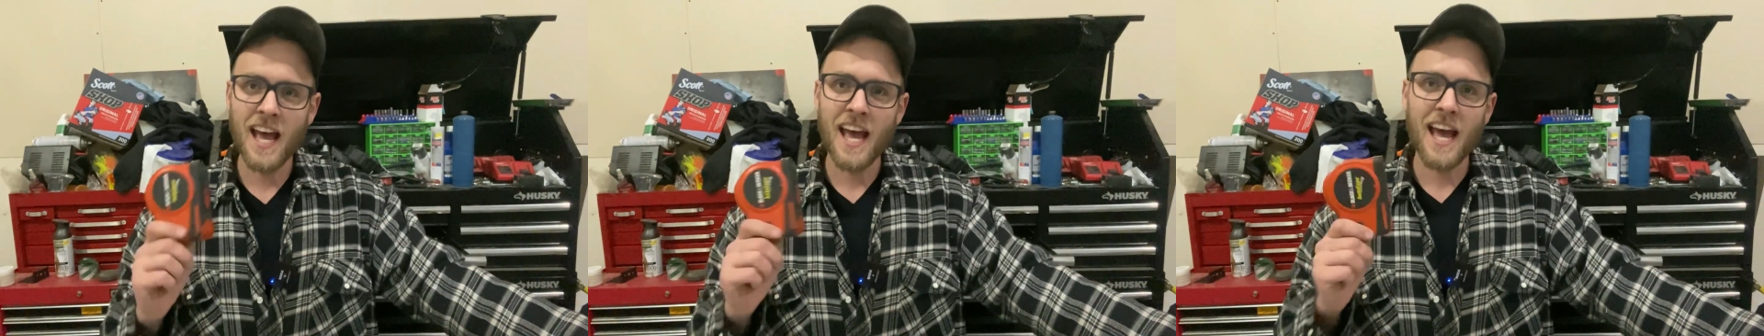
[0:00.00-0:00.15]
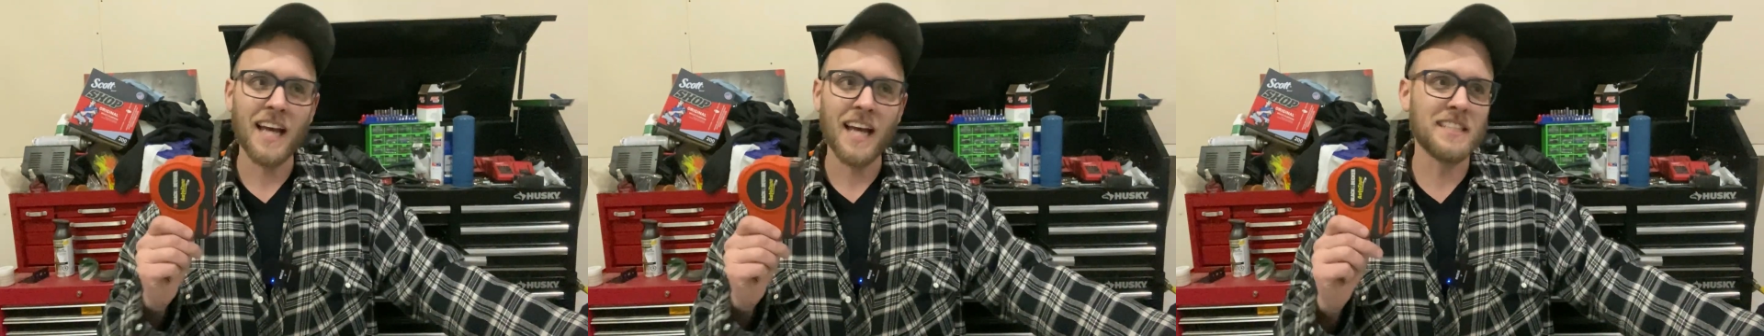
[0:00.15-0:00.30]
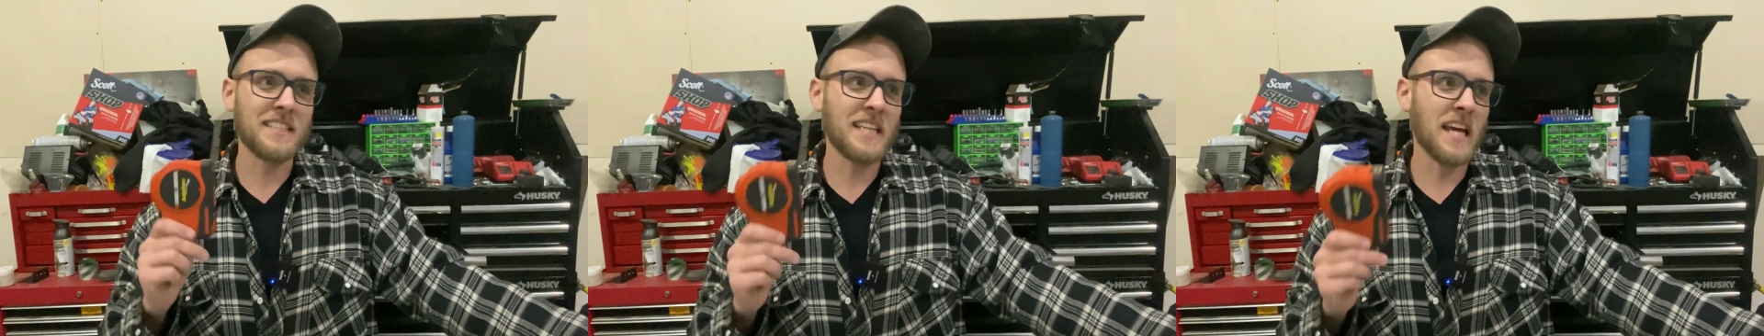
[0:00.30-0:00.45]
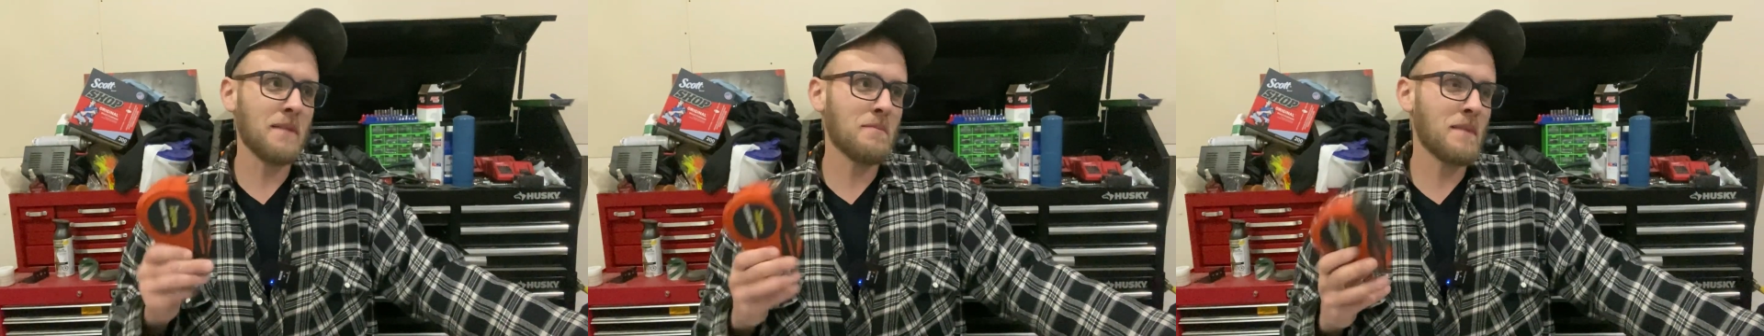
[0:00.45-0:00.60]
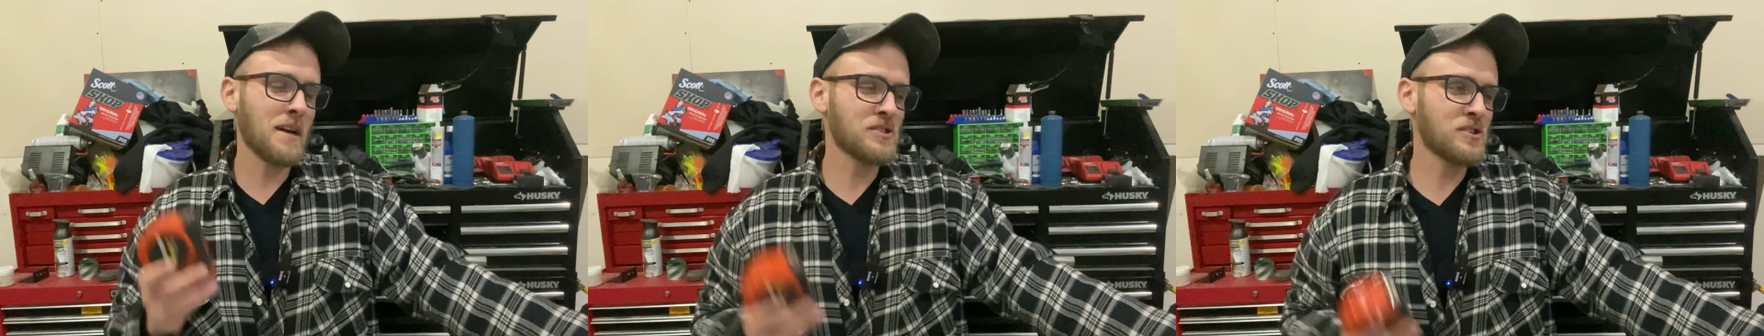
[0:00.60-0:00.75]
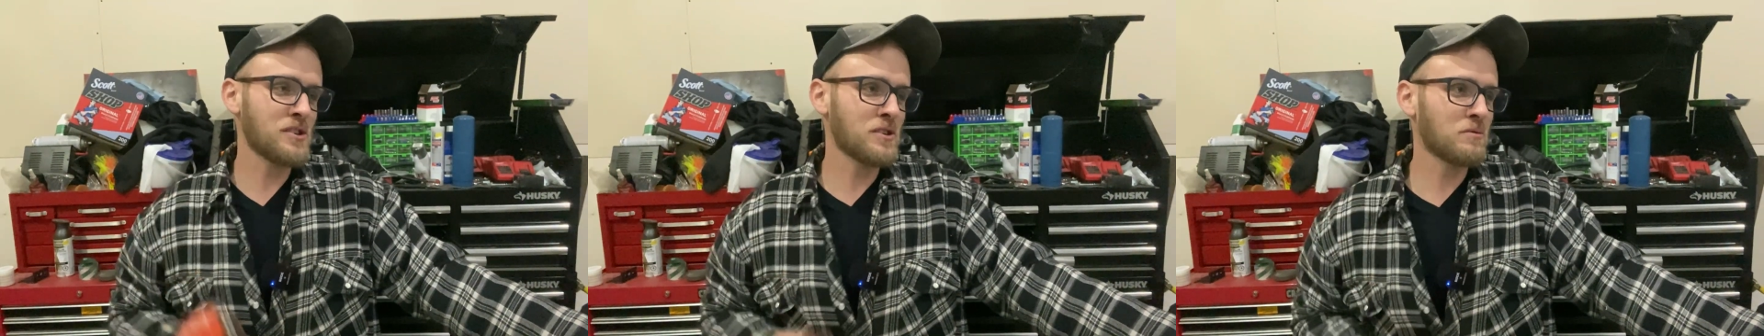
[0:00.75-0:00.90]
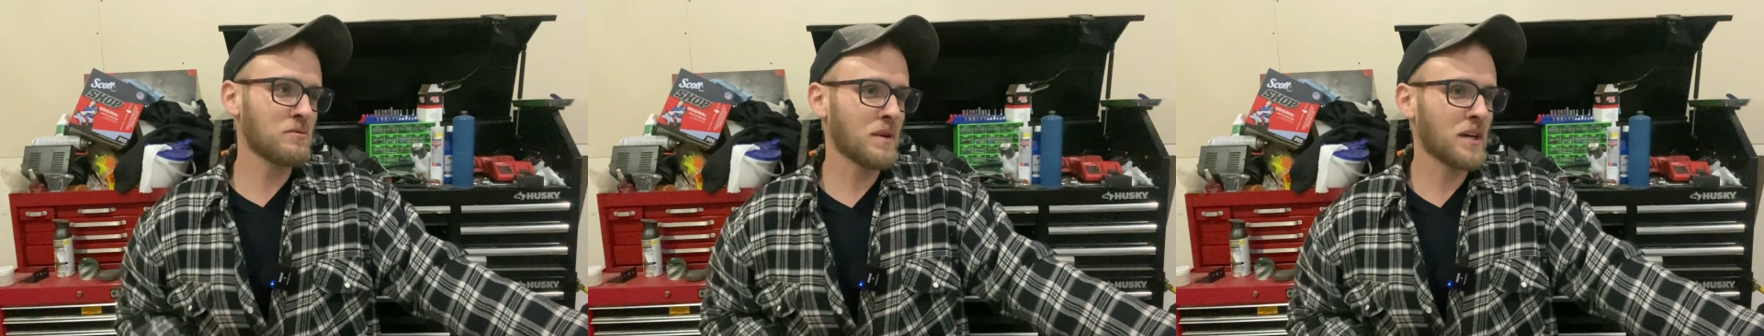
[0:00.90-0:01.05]
And tape
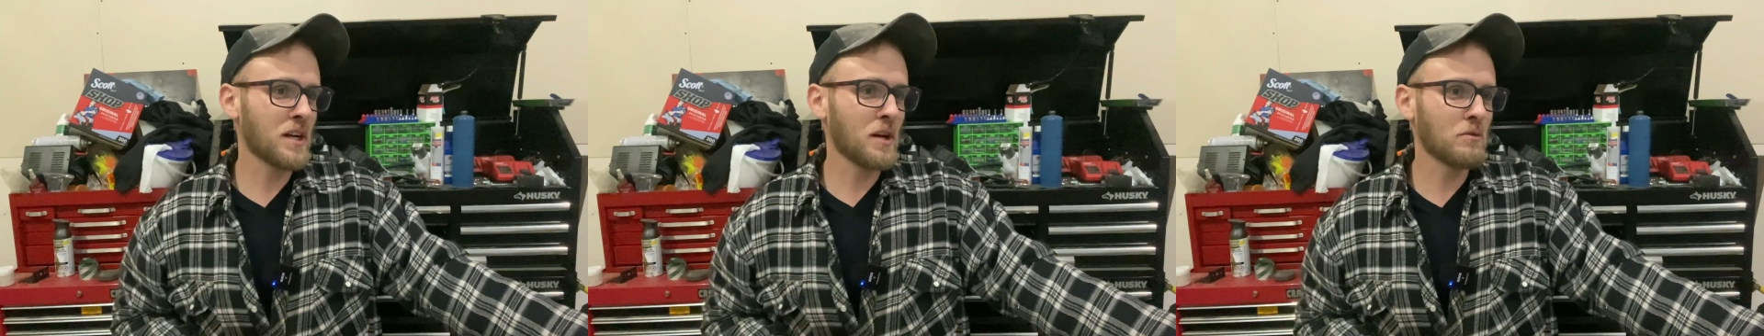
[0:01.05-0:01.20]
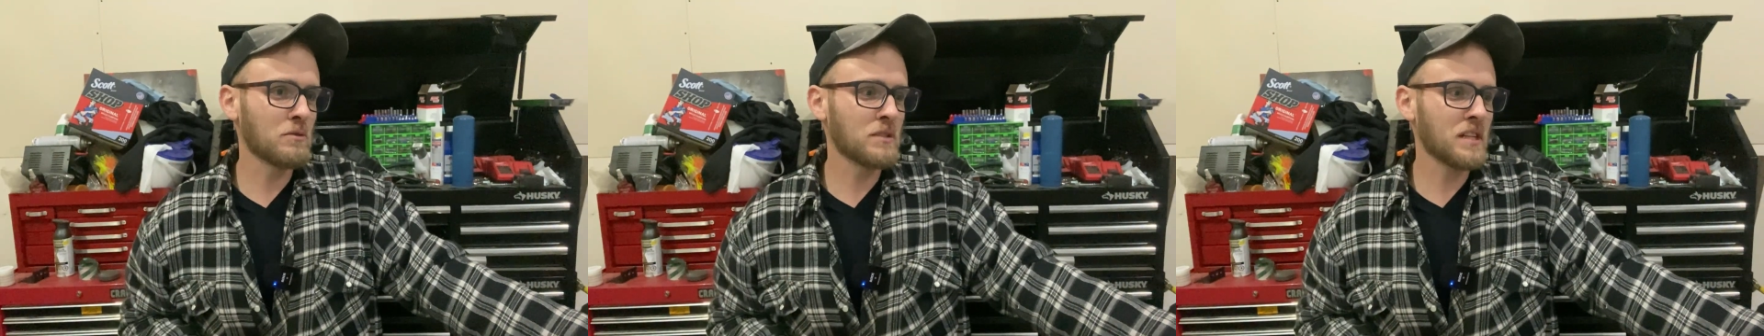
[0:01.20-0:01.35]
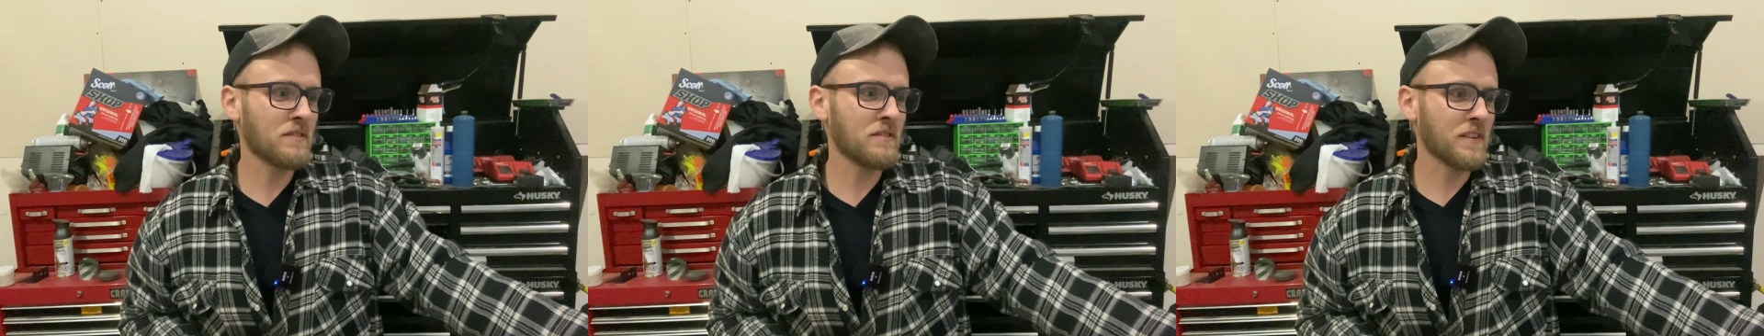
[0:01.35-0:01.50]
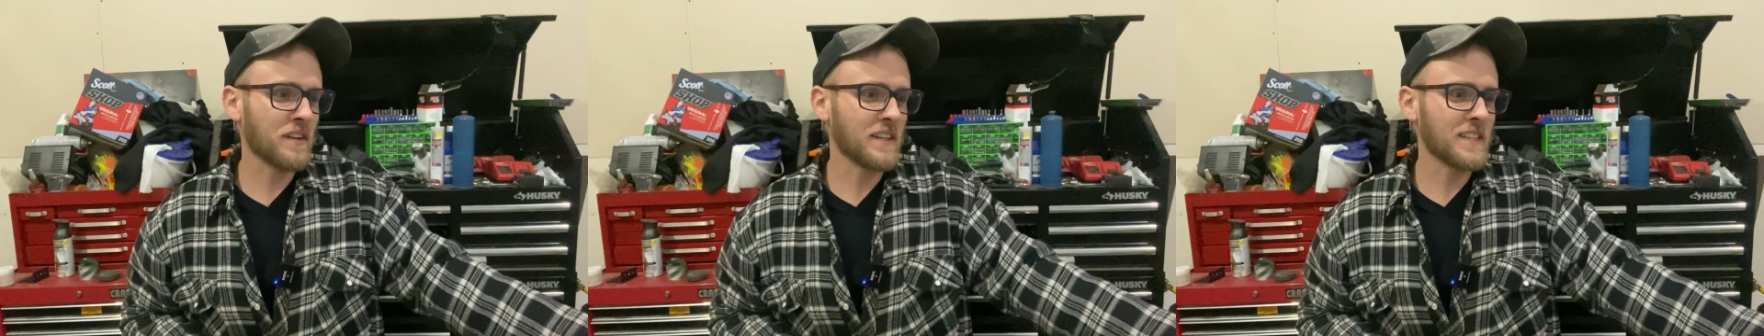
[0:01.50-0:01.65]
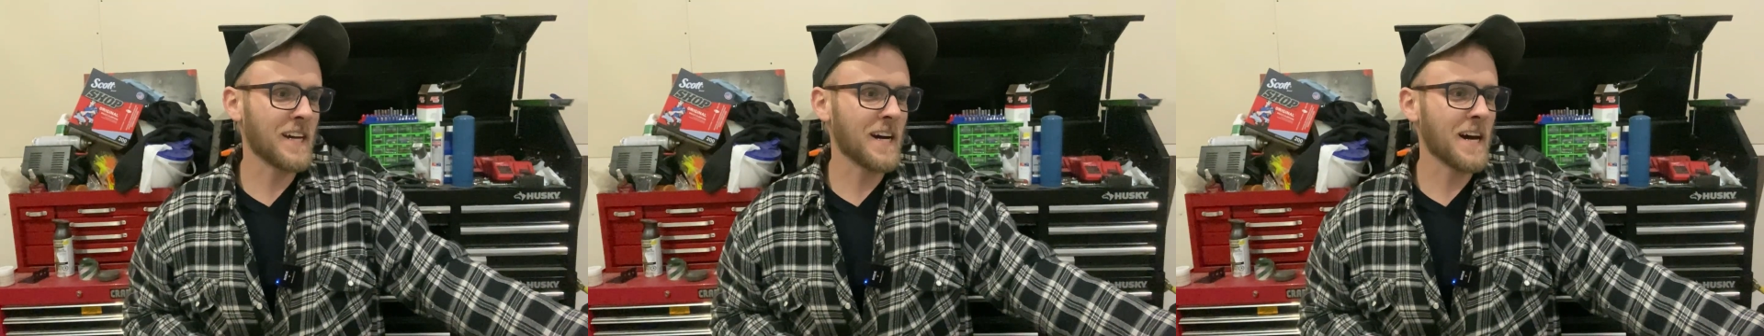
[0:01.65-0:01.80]
measures were no different.